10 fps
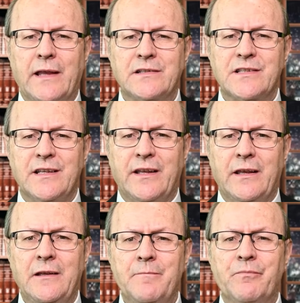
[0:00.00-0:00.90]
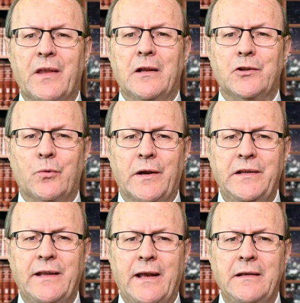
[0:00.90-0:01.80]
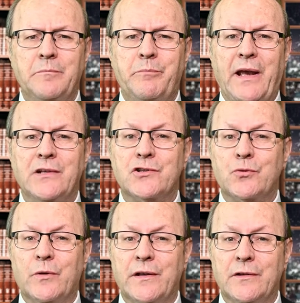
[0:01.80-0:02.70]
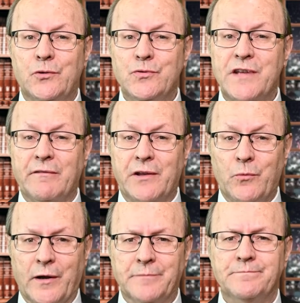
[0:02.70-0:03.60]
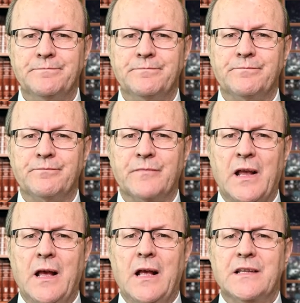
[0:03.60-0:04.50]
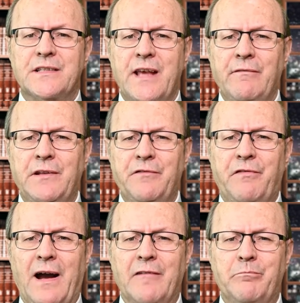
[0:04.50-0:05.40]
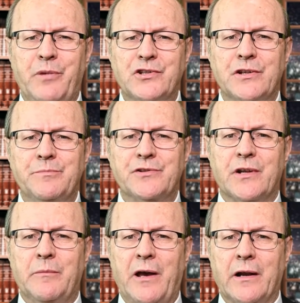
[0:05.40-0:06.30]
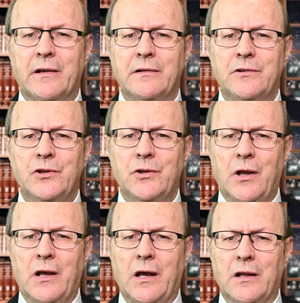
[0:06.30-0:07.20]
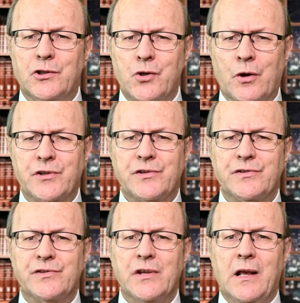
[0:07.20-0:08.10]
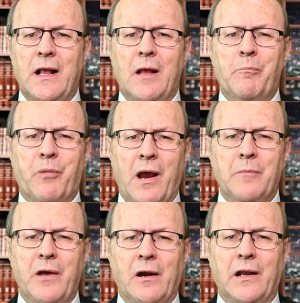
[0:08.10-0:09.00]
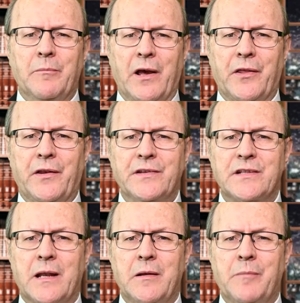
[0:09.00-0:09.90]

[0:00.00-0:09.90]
Lake City, 2010, page 271. 75 bishops in American churches, primarily Methodist and